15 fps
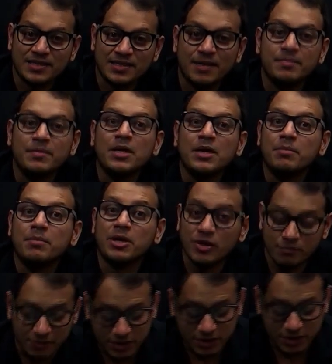But on which
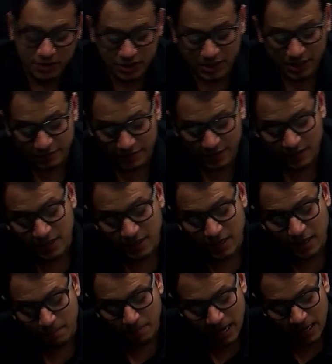river? Bhakra